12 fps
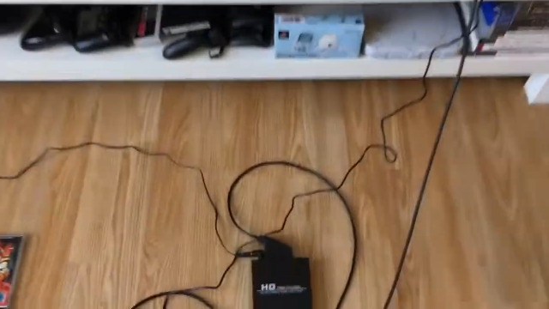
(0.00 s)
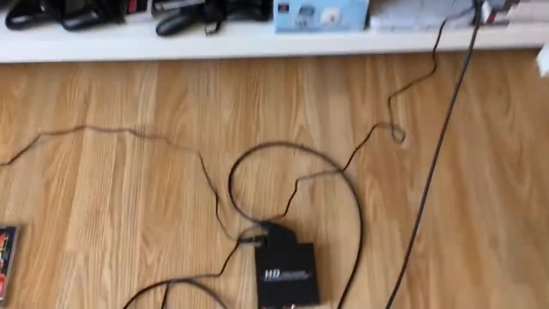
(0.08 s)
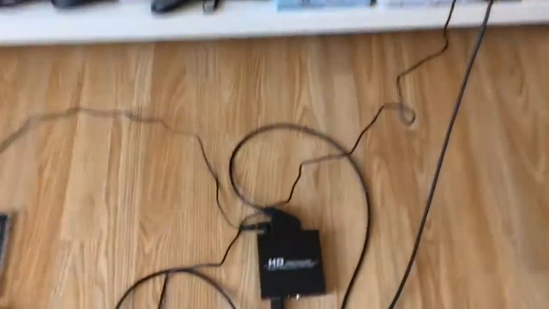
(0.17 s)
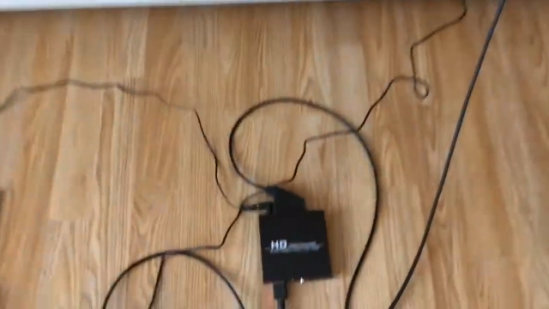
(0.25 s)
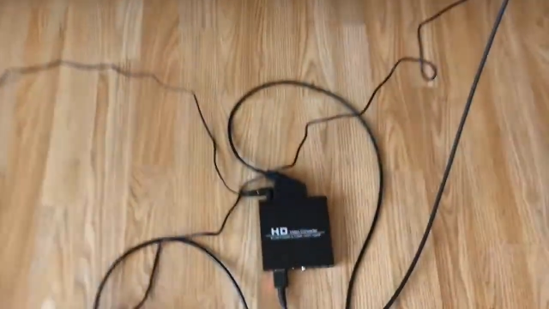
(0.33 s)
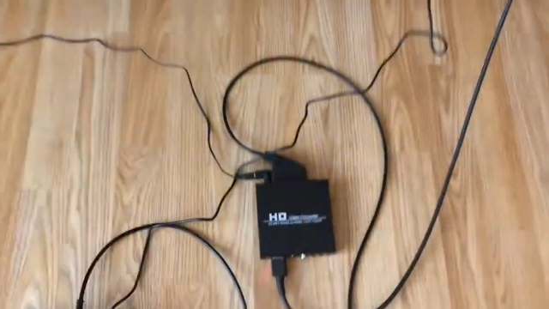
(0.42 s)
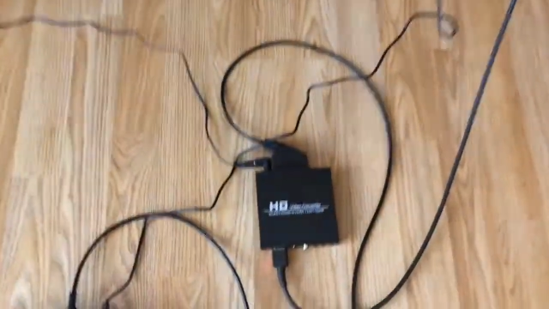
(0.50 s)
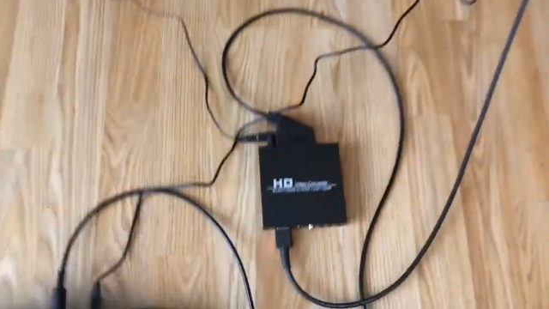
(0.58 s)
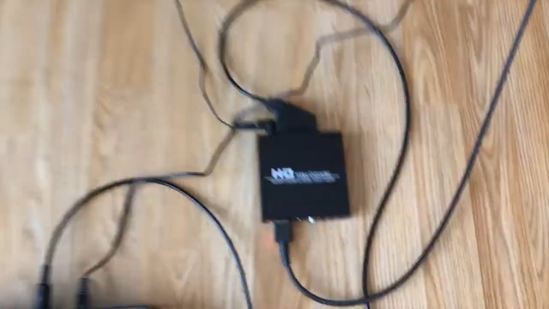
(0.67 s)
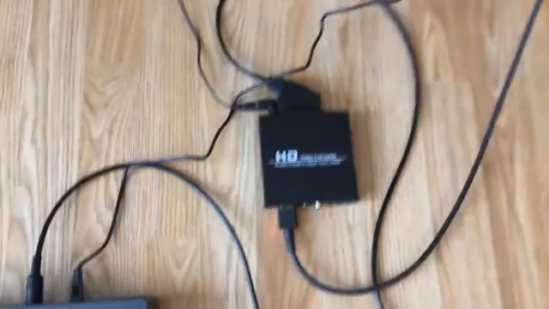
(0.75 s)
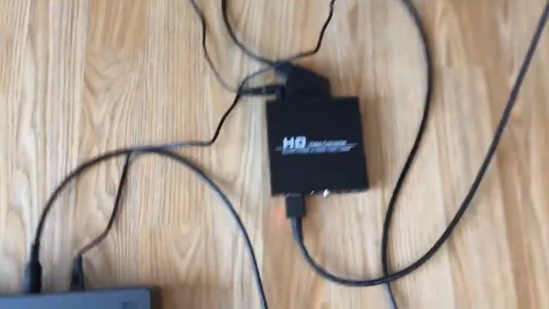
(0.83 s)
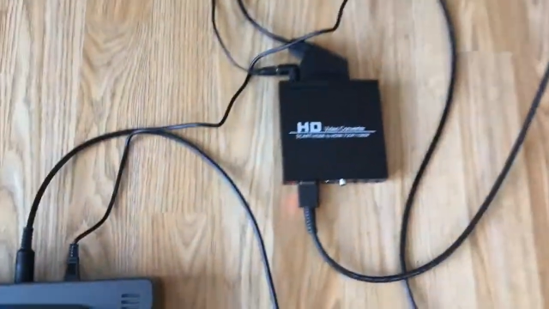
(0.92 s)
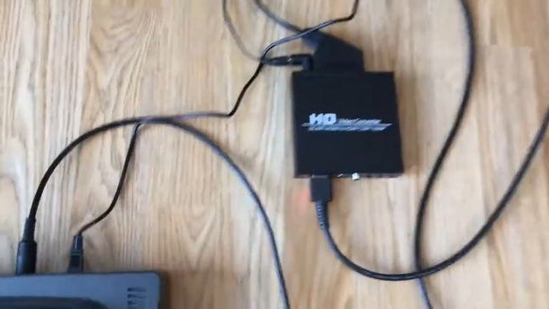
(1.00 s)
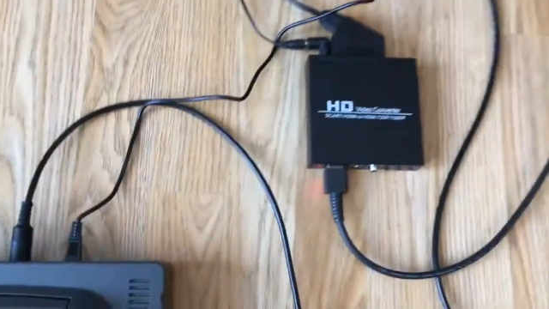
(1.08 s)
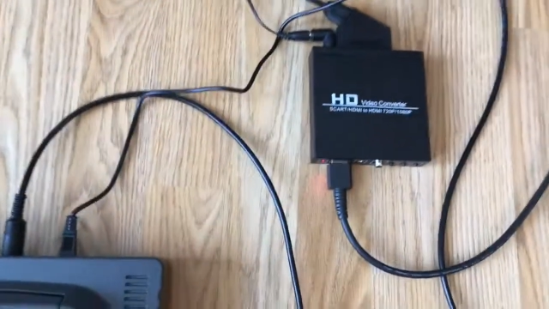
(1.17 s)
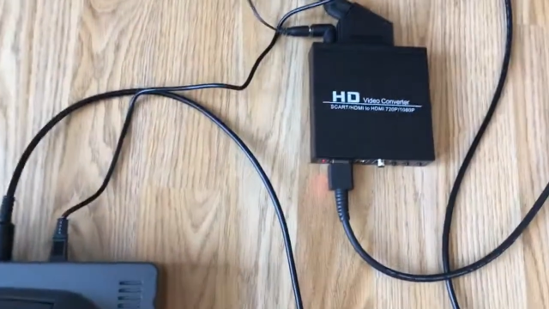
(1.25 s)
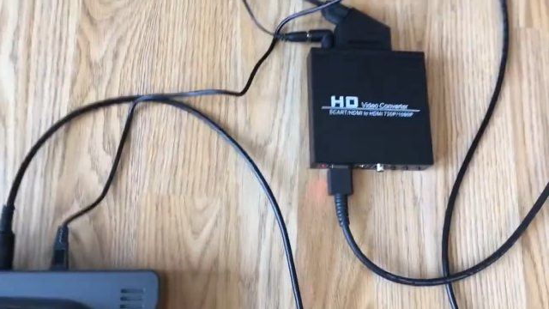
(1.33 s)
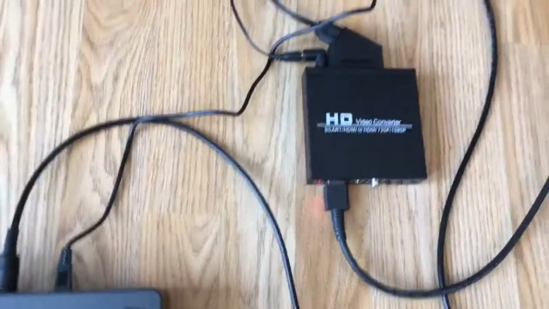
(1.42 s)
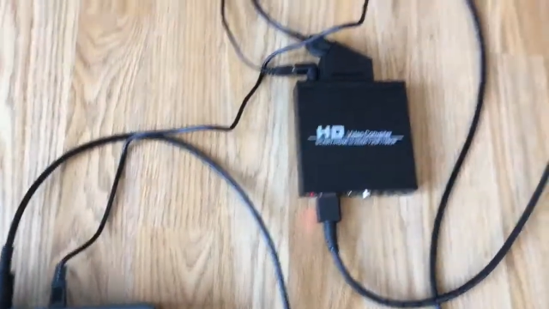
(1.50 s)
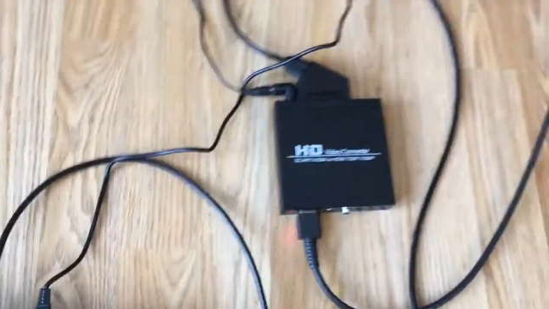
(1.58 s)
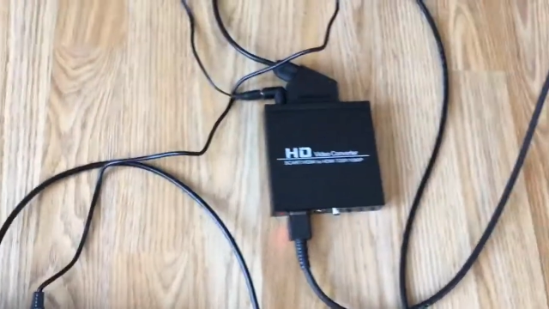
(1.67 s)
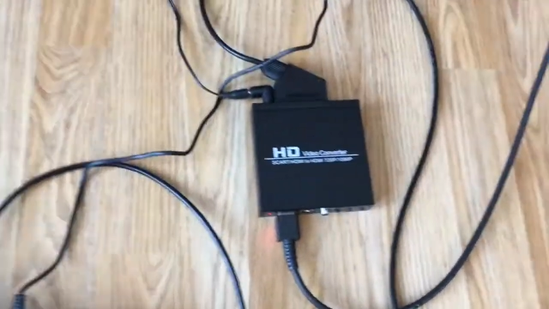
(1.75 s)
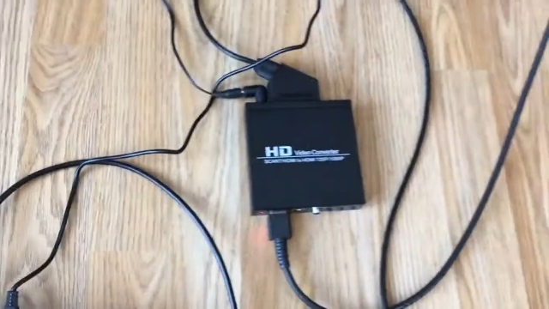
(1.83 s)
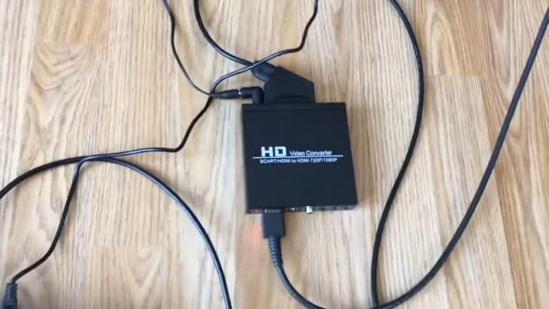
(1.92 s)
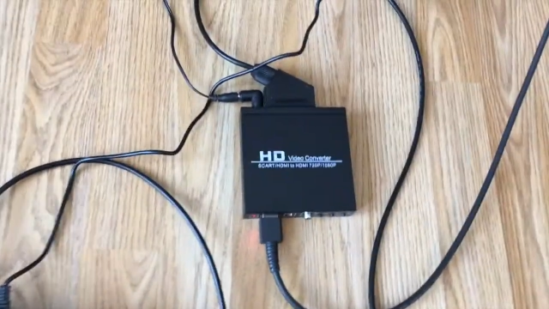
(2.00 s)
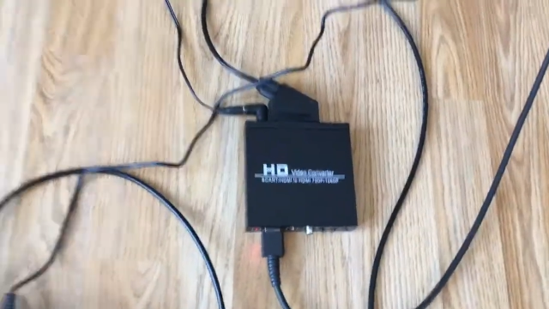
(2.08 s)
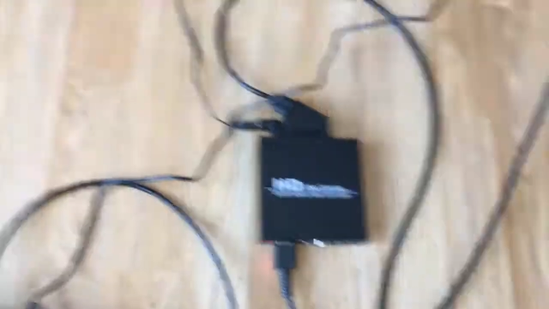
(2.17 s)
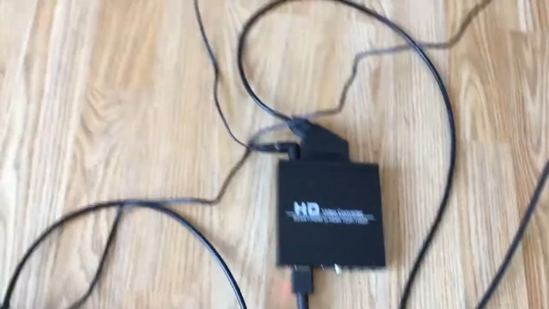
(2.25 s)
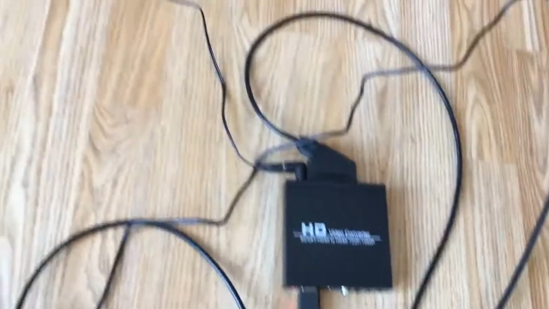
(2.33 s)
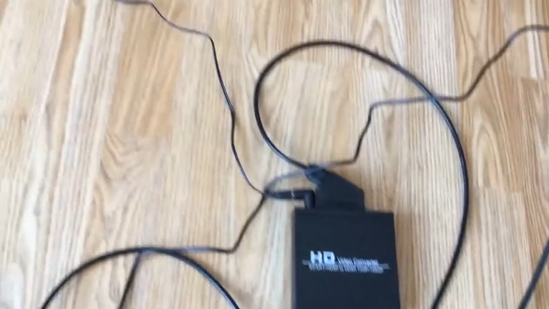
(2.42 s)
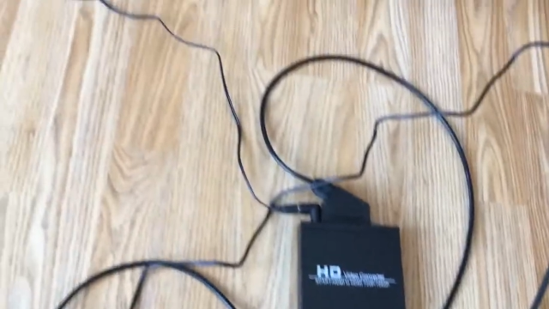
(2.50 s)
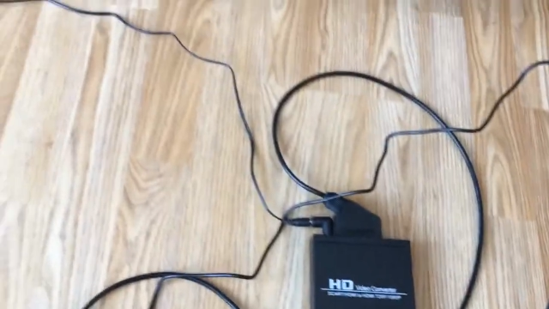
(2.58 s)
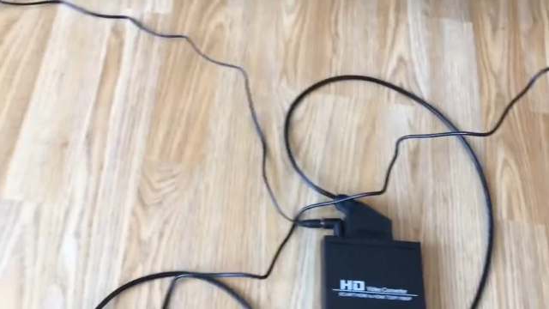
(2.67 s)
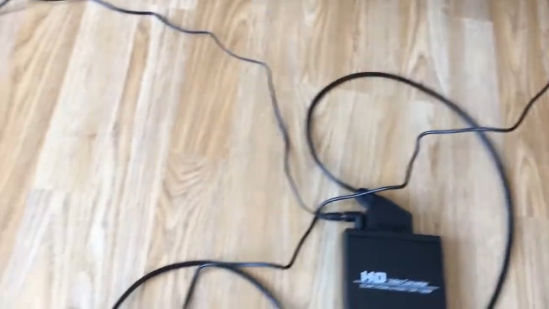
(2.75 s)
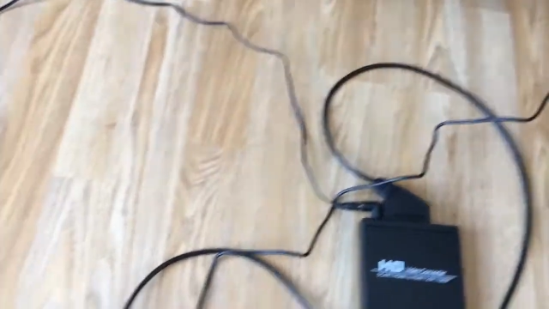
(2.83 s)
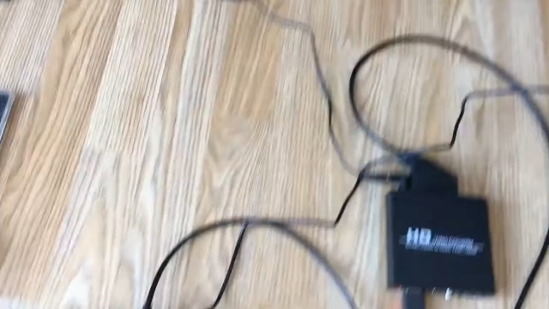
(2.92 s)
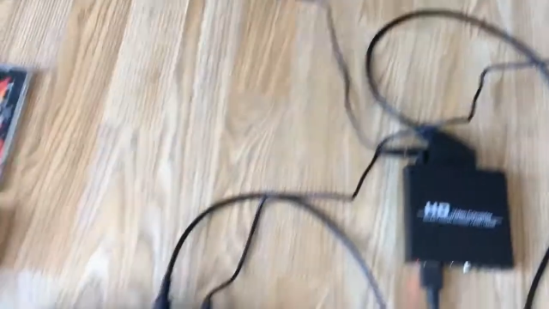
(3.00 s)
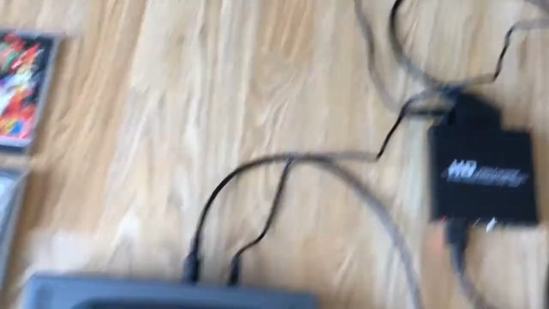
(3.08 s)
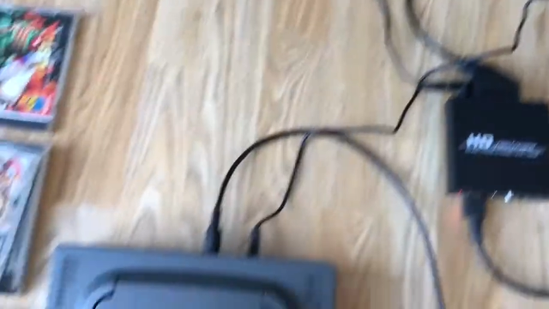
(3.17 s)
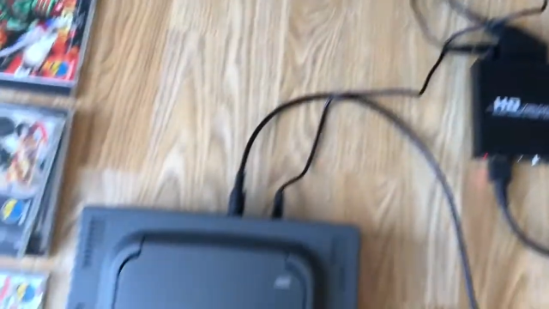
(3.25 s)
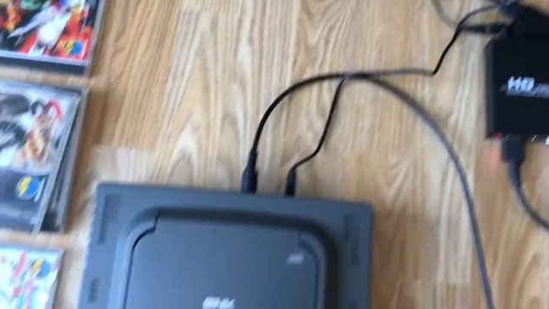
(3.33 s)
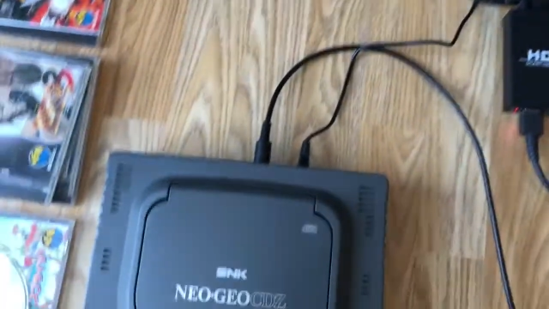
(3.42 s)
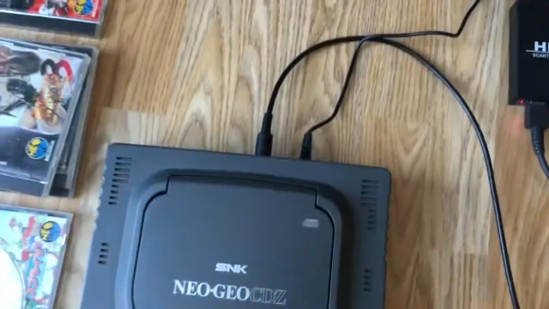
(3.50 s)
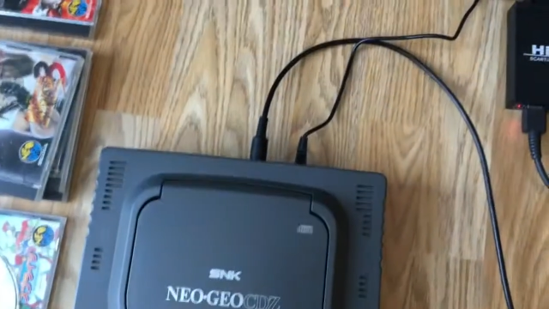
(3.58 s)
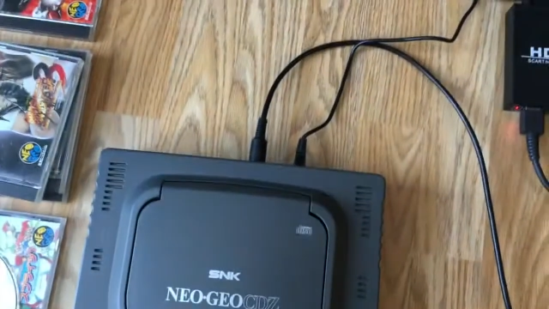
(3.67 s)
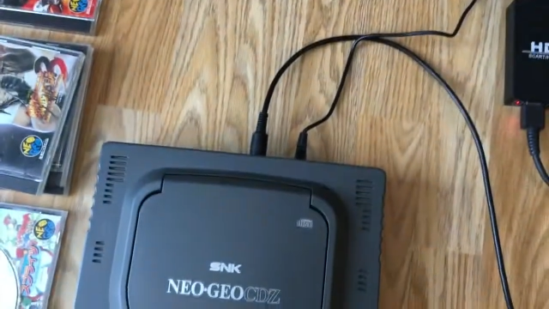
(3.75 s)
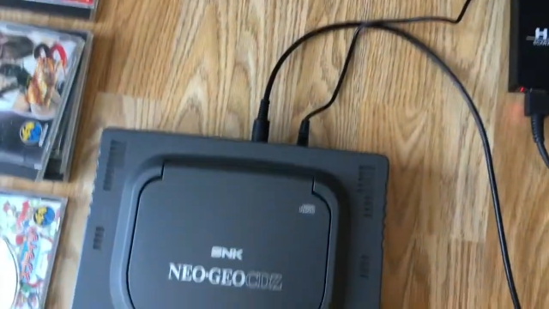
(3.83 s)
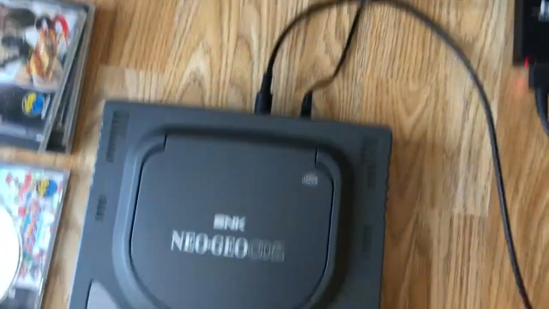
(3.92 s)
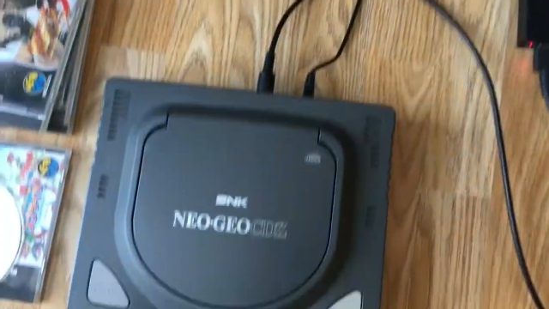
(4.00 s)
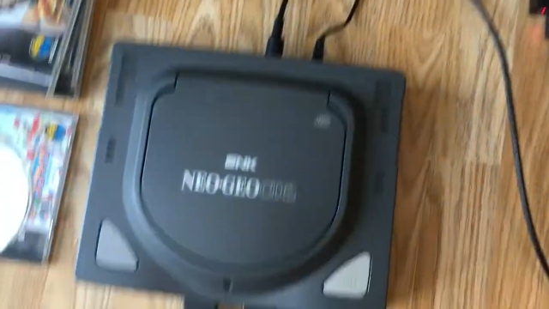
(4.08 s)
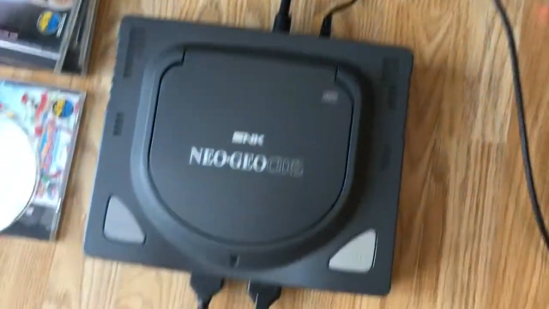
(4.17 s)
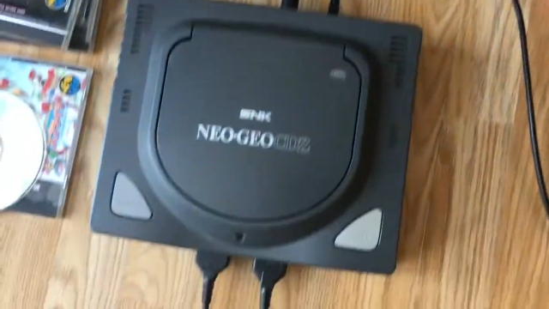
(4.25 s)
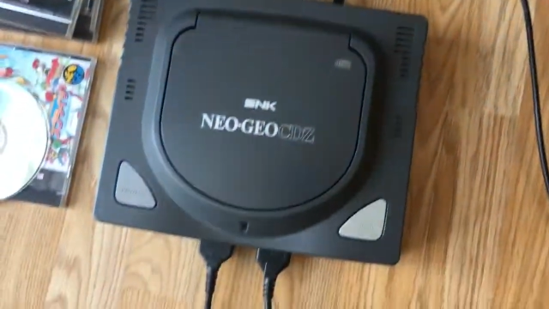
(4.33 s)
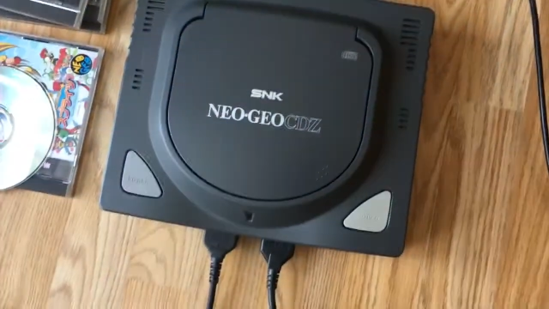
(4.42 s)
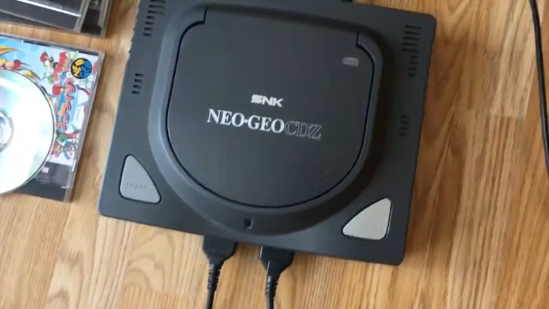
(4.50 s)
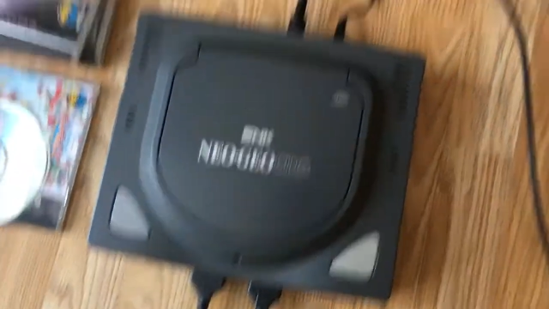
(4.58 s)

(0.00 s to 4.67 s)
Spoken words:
Nobody's mouth can be seen.